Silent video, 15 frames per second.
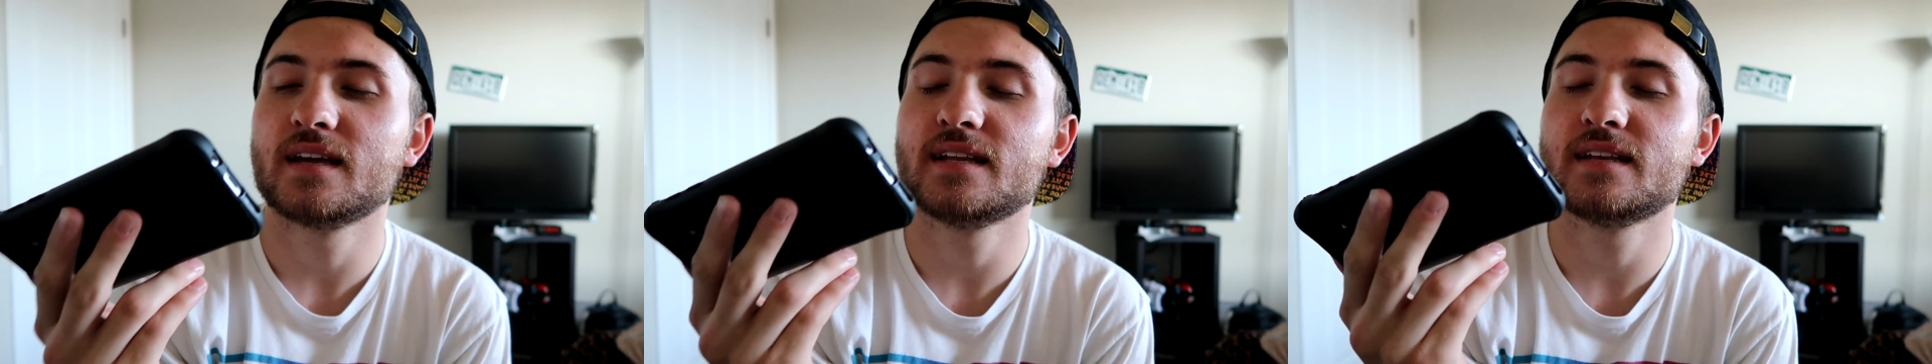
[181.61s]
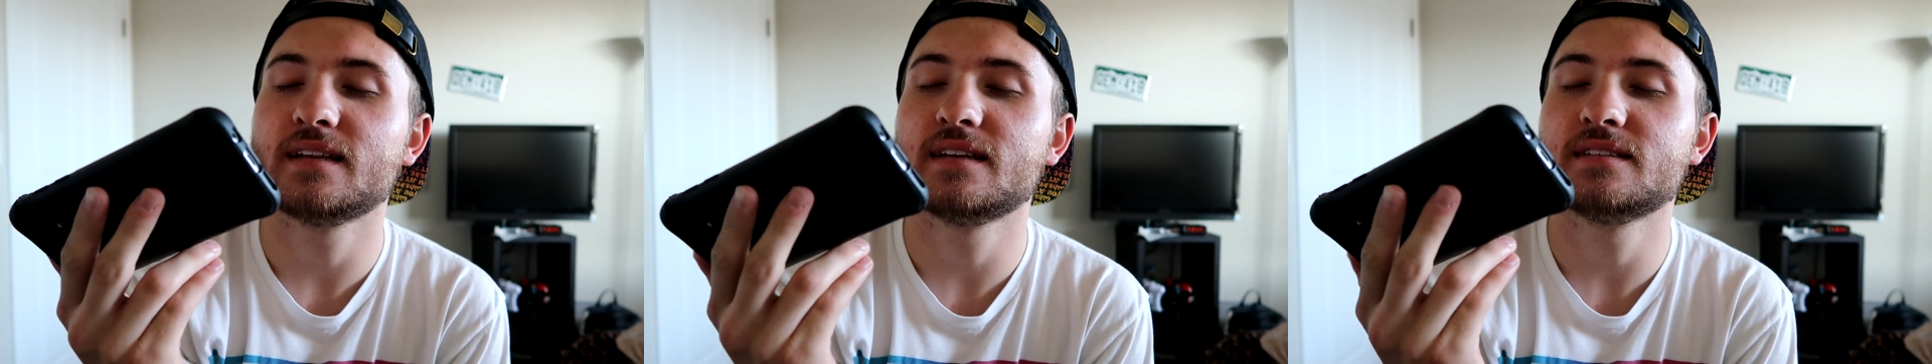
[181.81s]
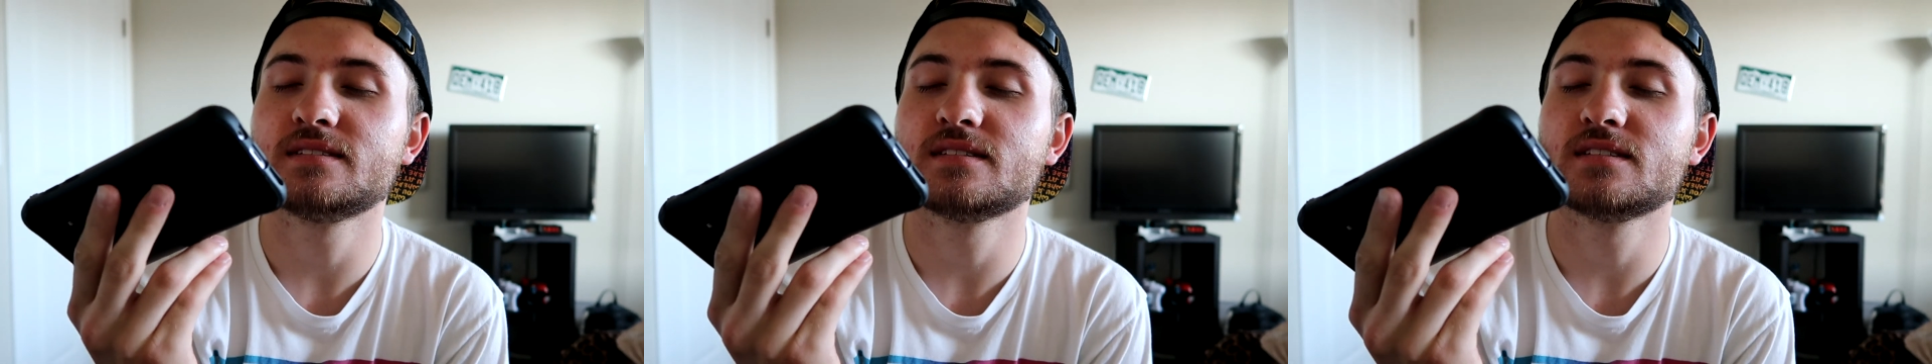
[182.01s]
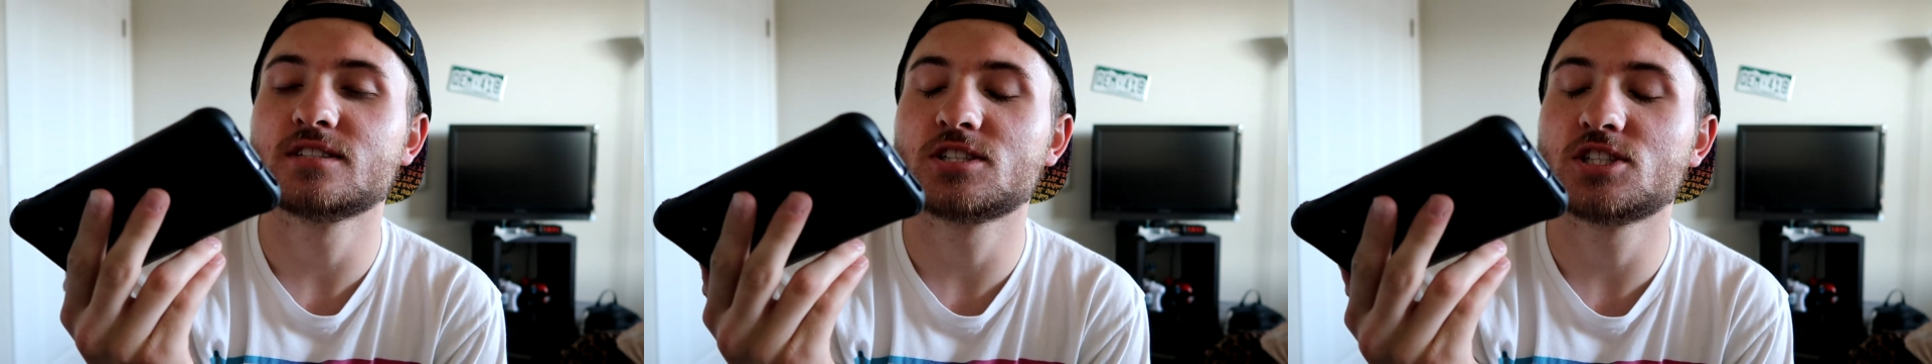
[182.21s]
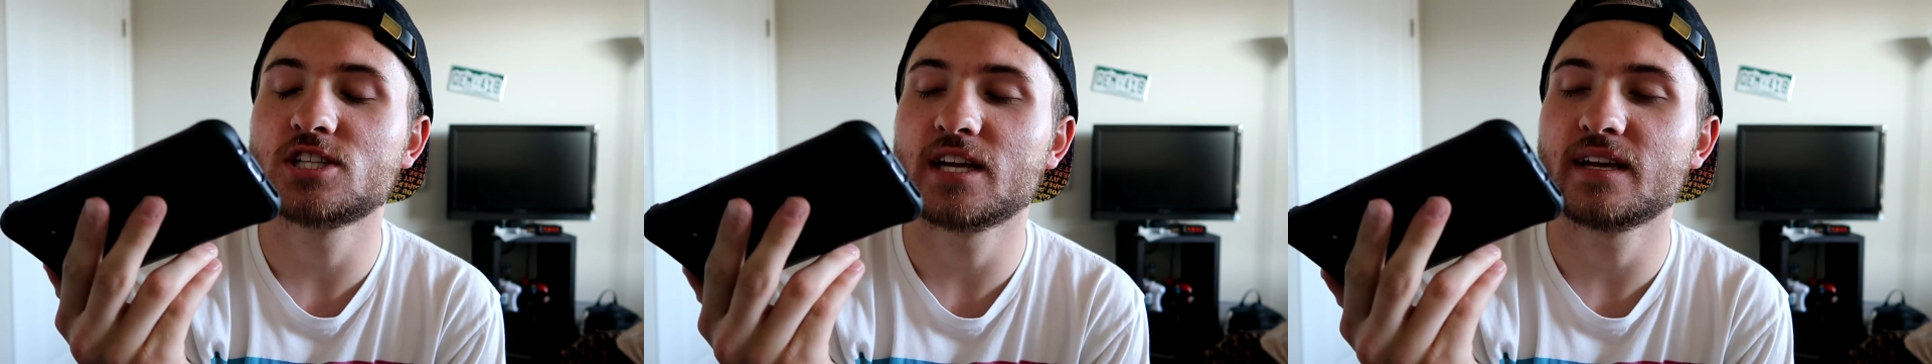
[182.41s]
It is the
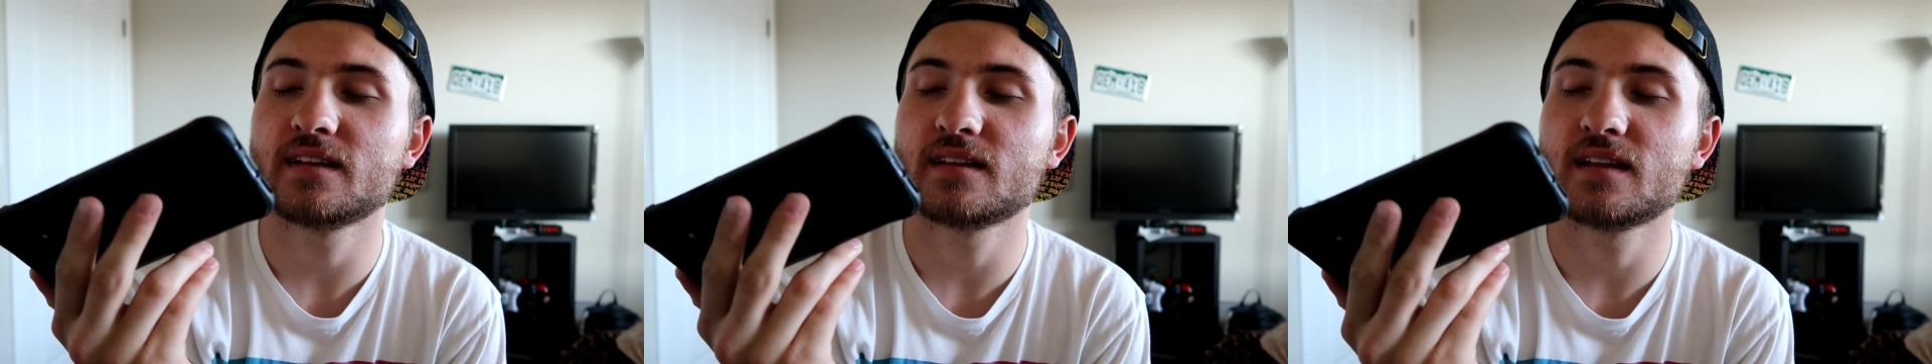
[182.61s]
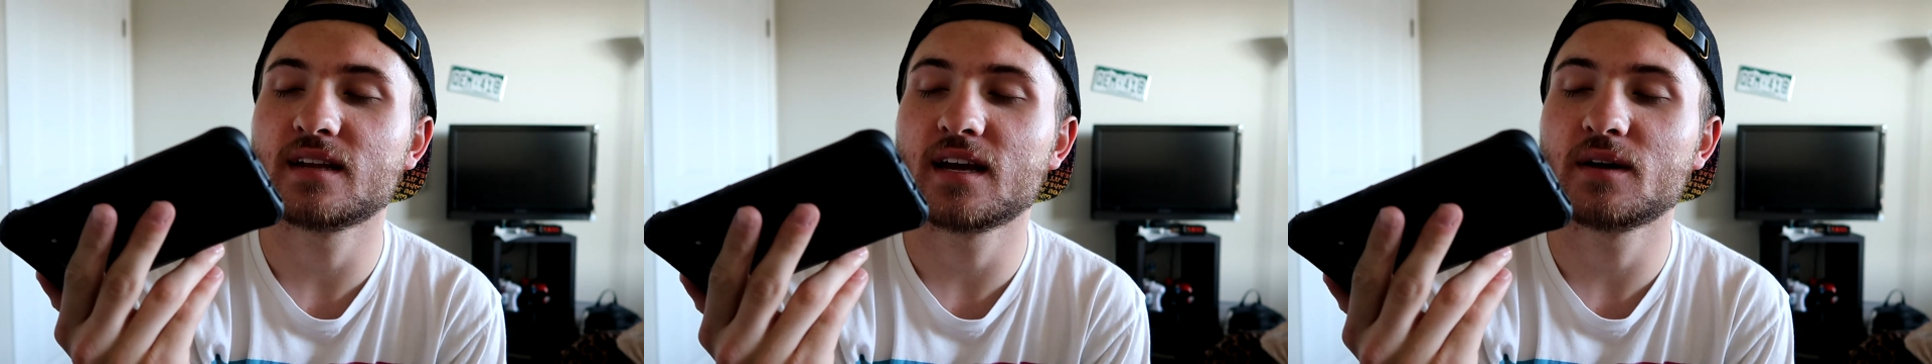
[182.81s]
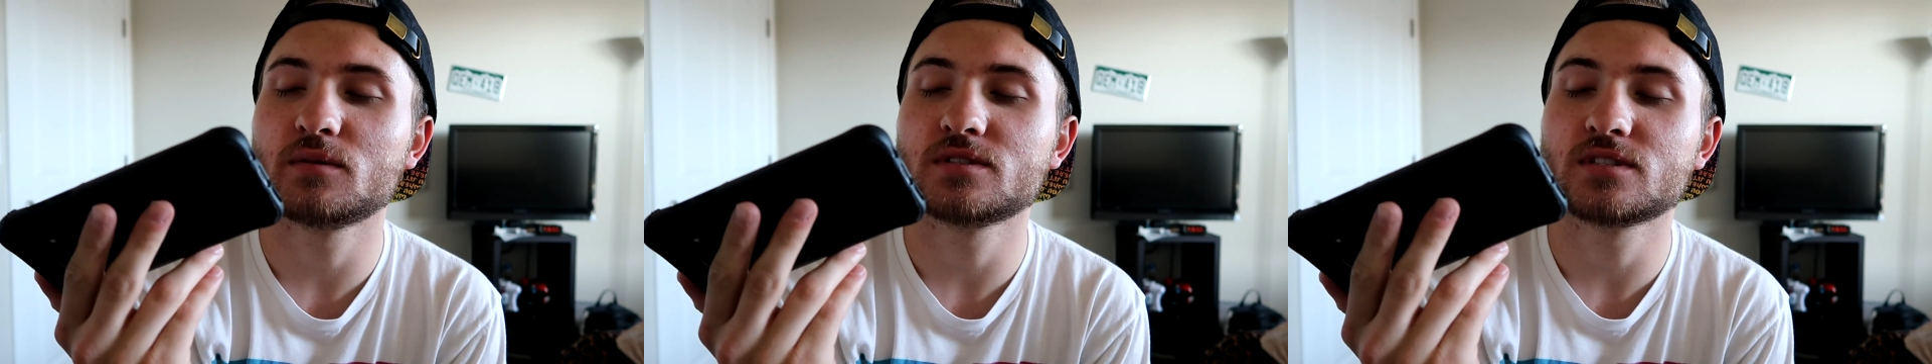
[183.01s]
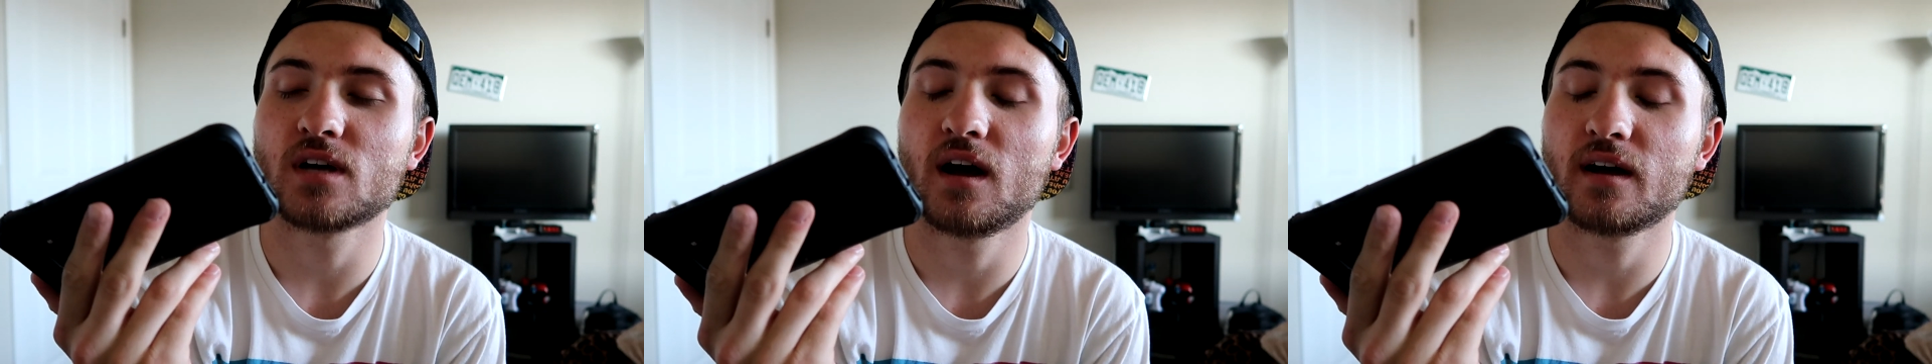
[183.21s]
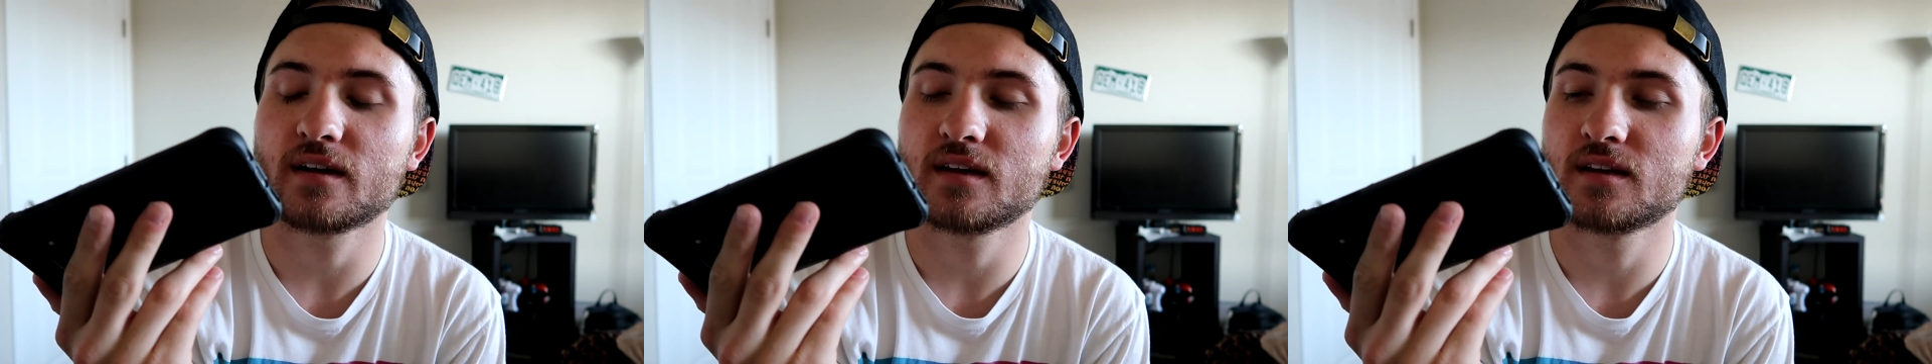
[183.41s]
shit that I was
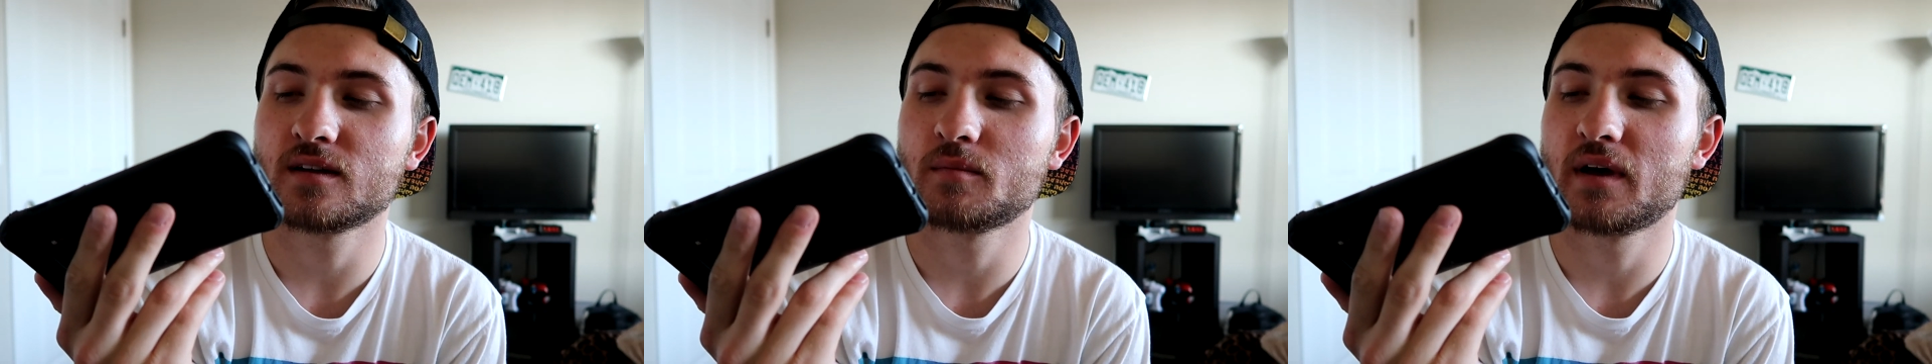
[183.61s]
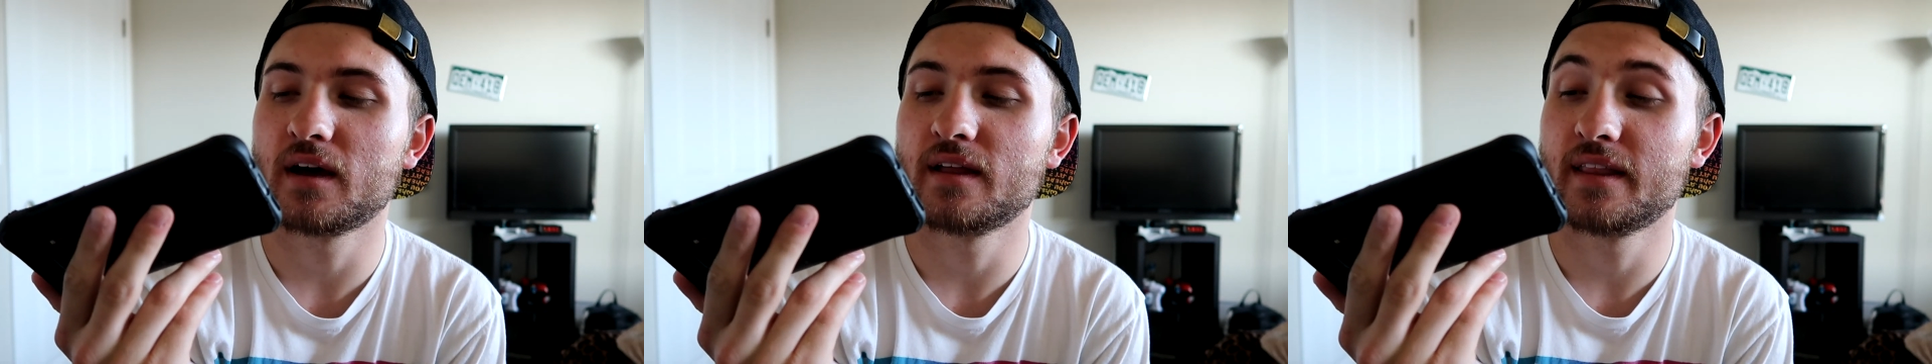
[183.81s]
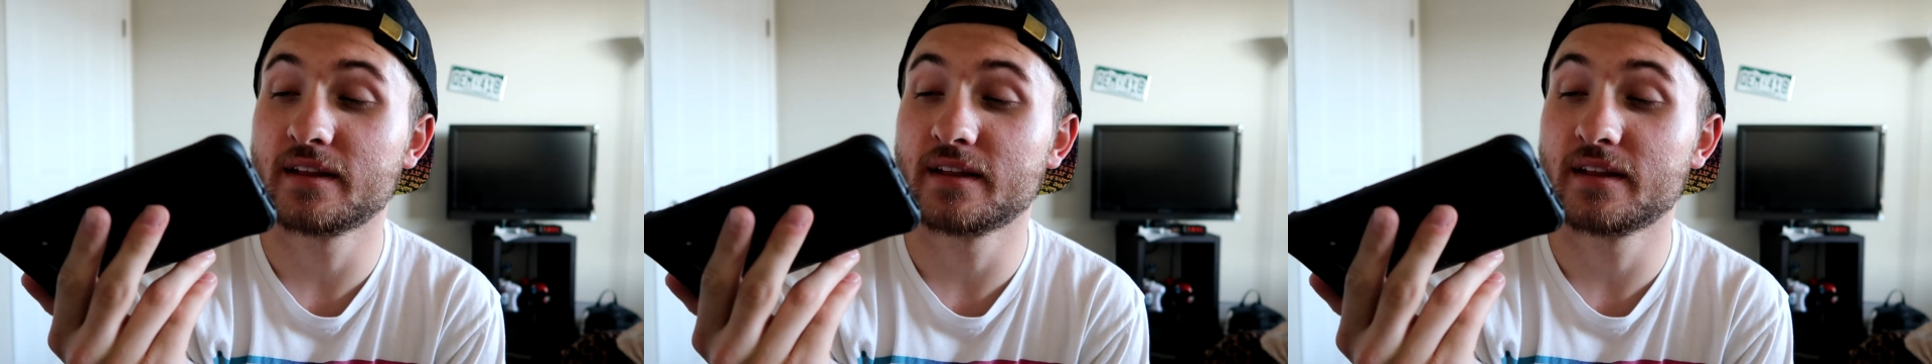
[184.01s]
talking about.